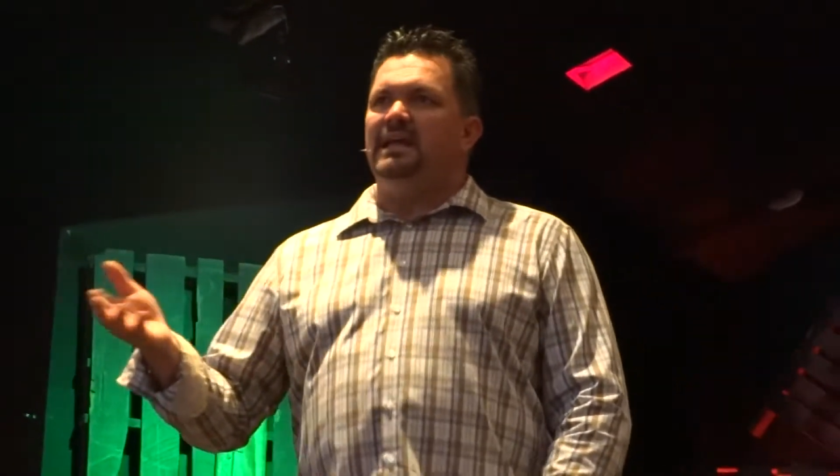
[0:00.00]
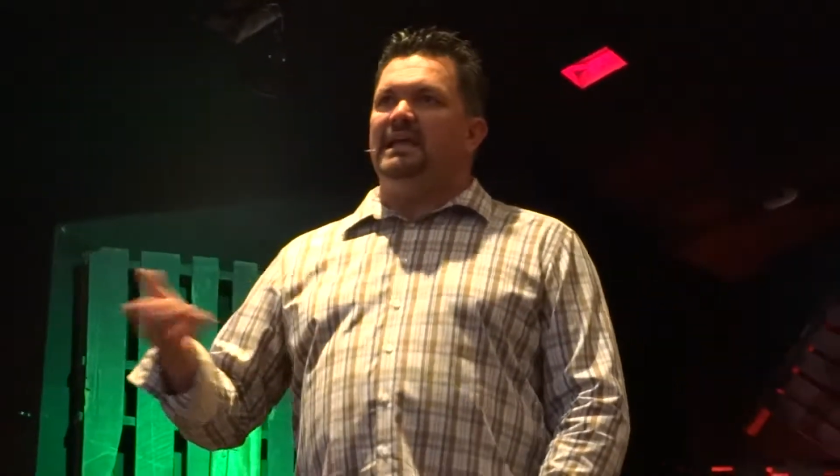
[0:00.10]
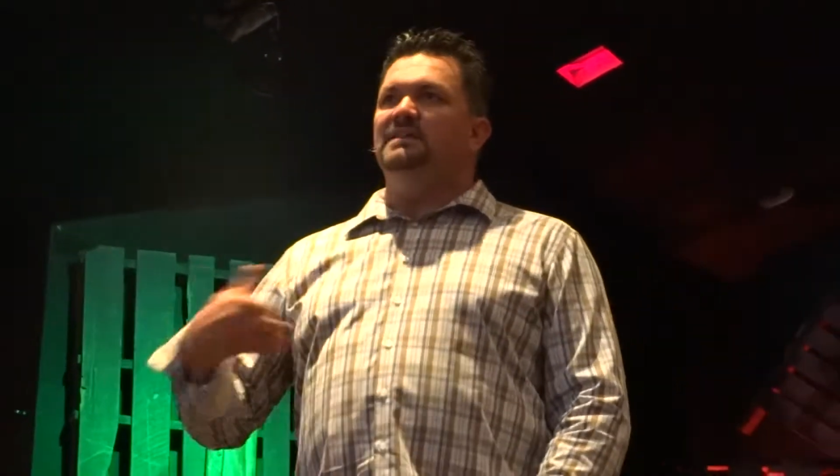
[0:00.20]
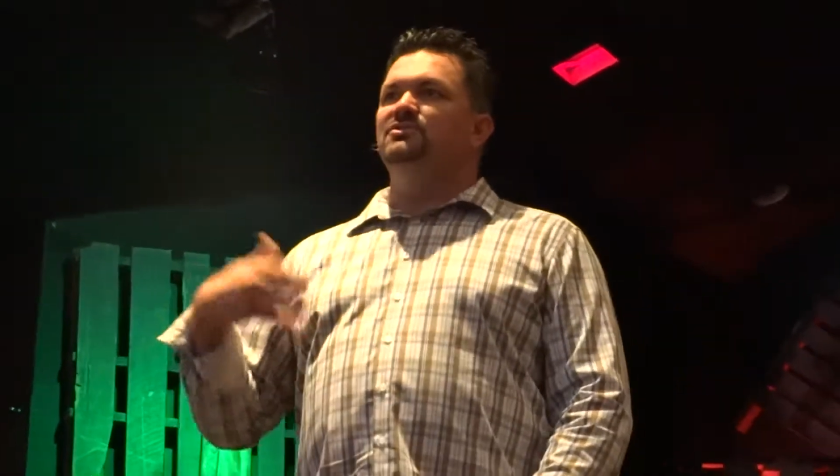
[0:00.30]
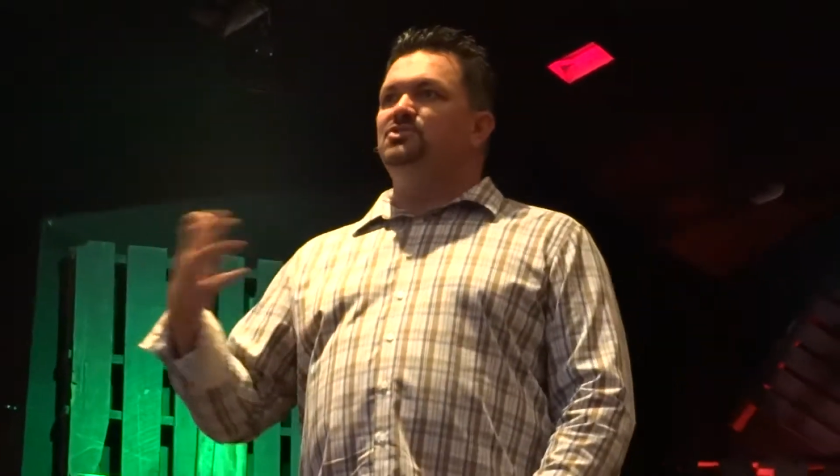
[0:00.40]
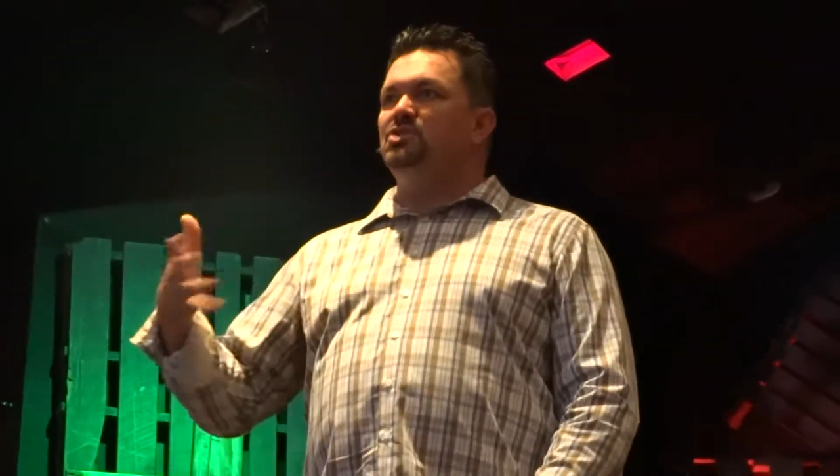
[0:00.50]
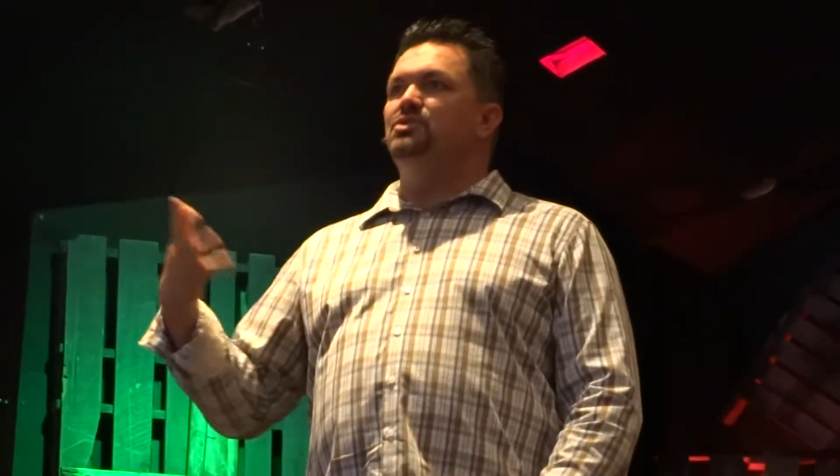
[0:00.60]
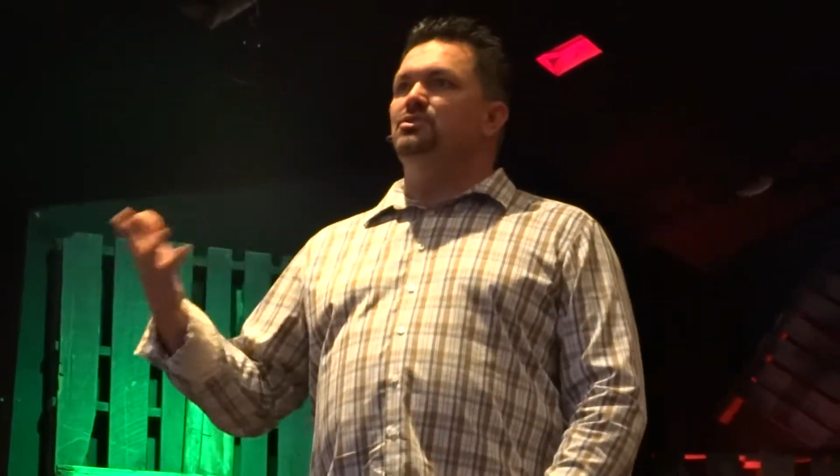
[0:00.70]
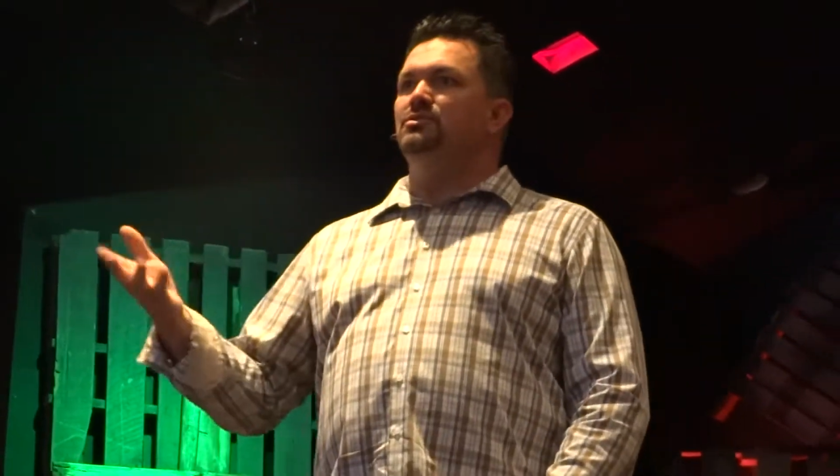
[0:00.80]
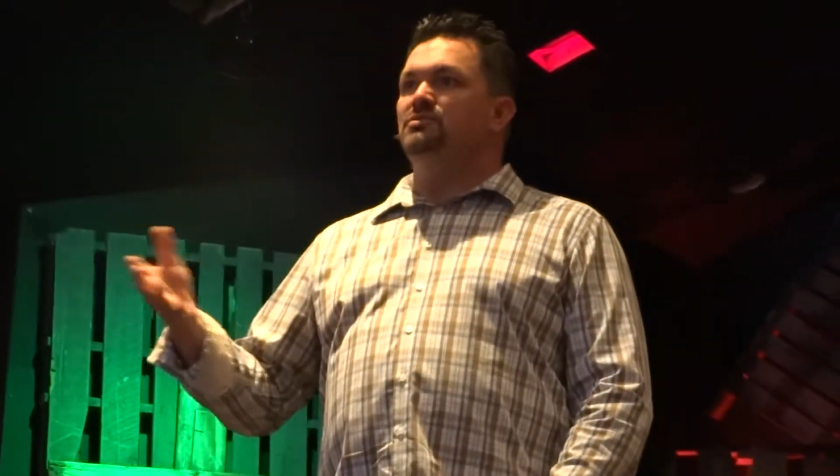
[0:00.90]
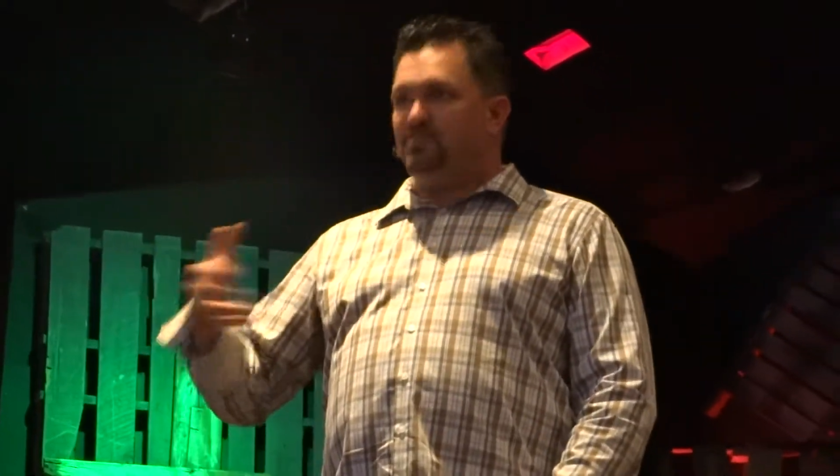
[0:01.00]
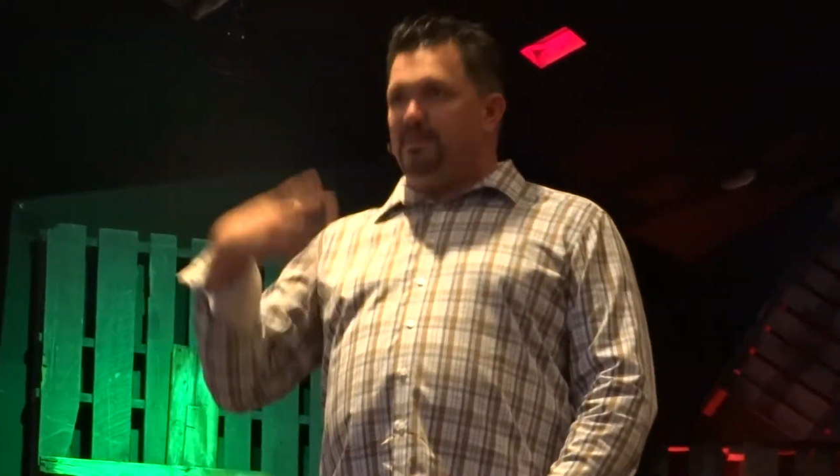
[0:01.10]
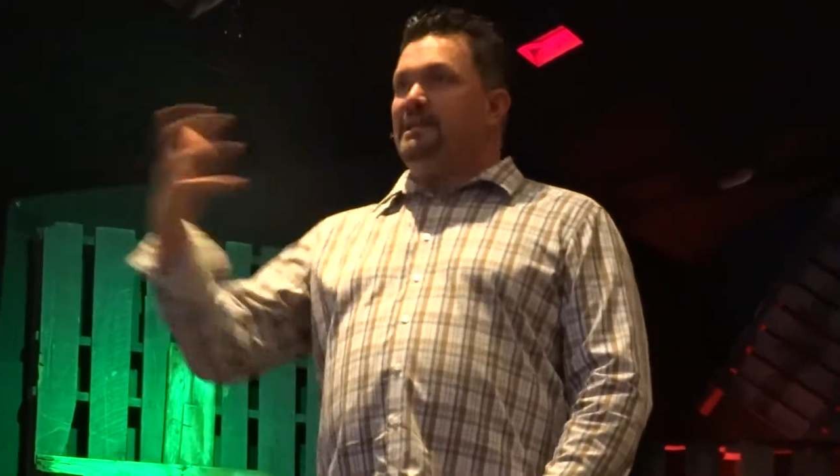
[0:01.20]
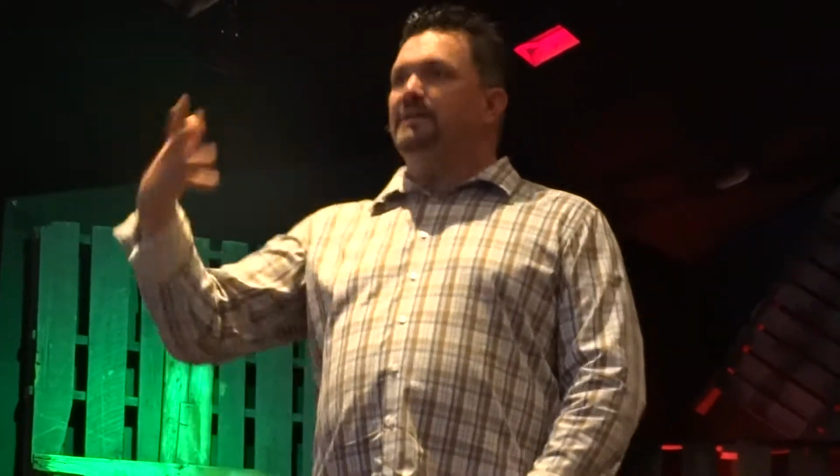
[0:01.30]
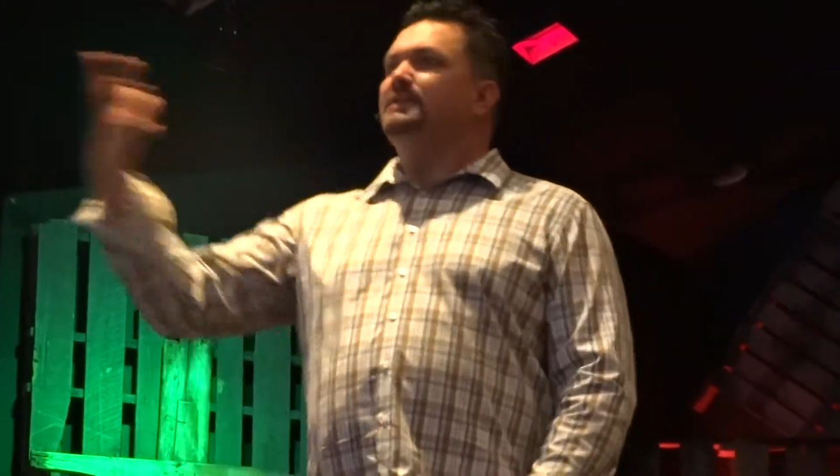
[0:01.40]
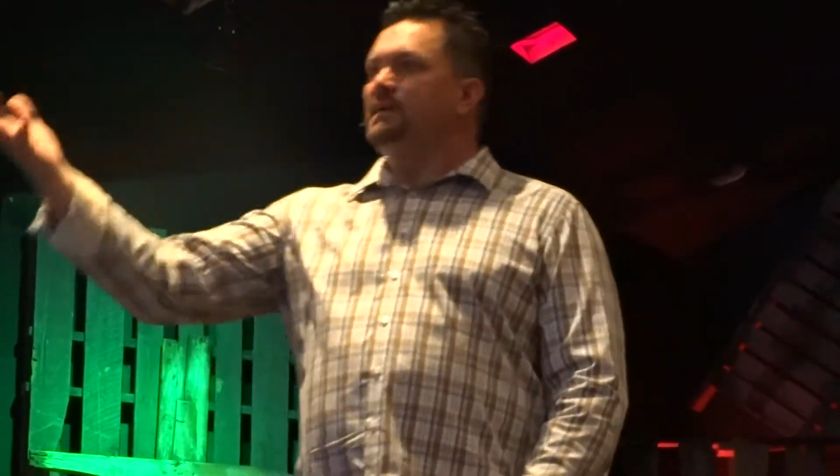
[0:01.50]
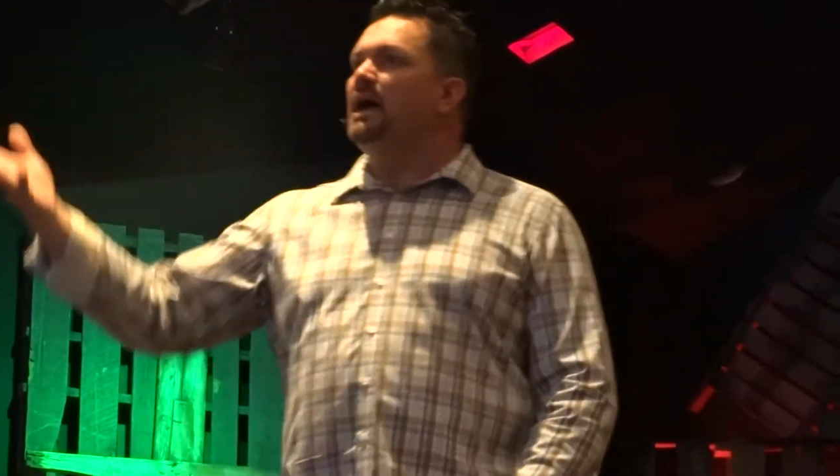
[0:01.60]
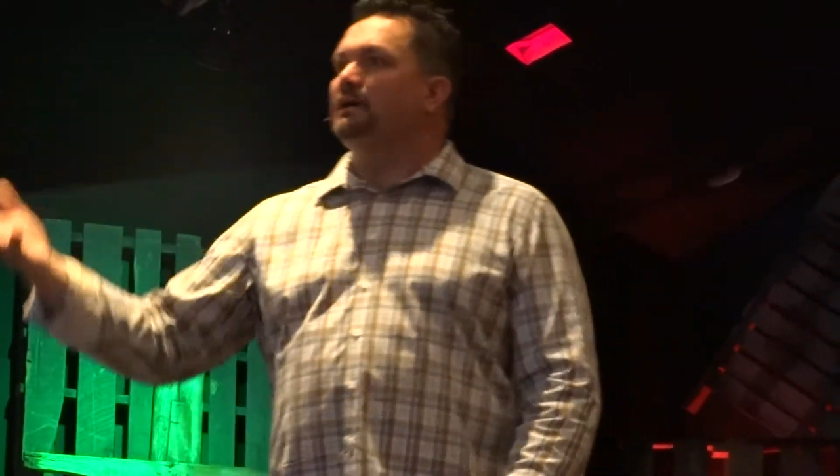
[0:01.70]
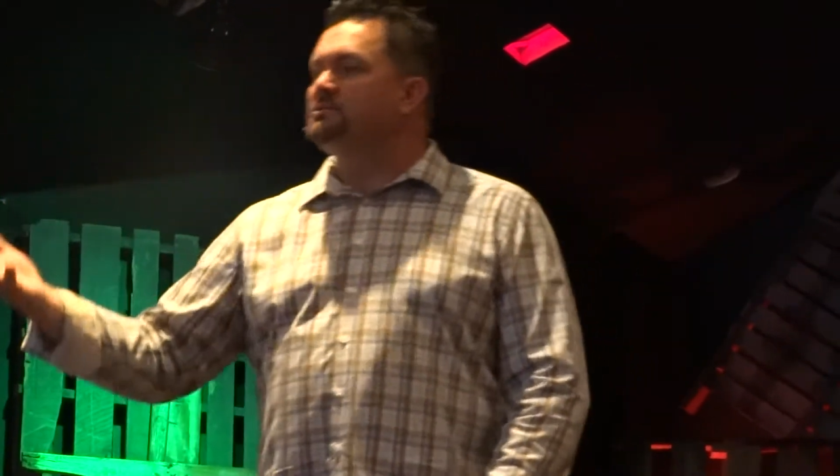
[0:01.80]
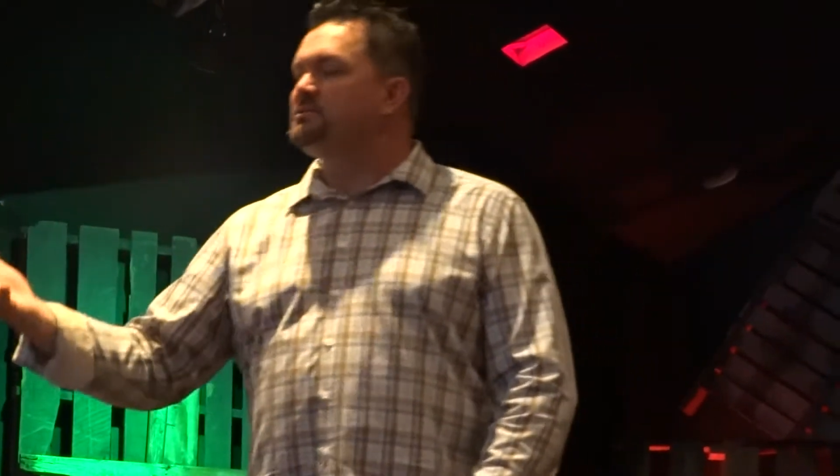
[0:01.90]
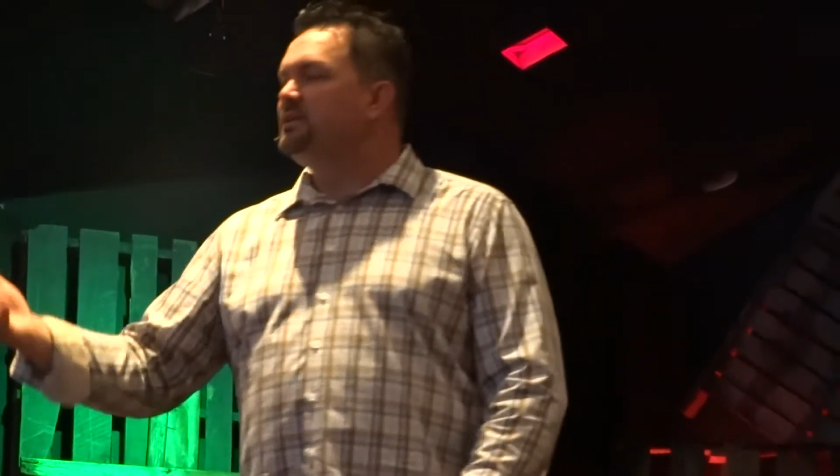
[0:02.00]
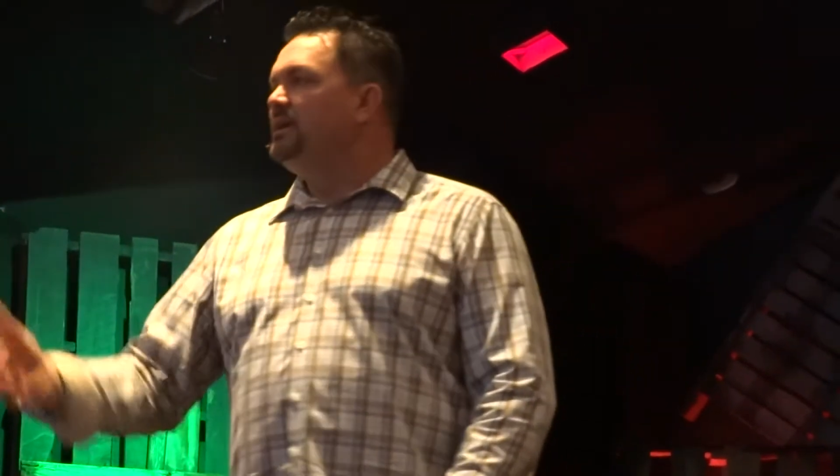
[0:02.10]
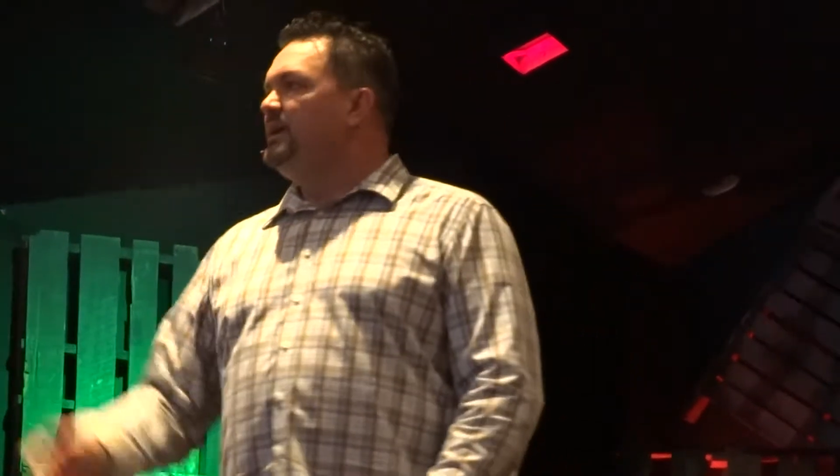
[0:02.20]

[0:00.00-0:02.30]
into speaking in tongues.